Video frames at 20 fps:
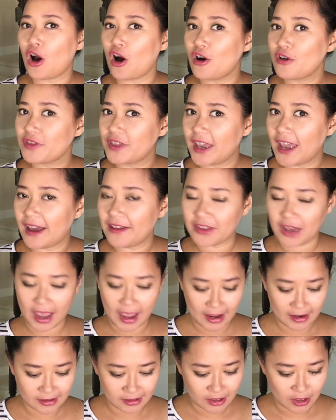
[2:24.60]
On the other
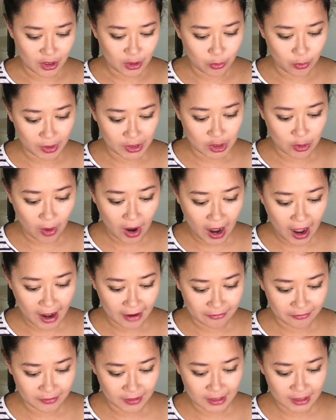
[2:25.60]
hand, when you have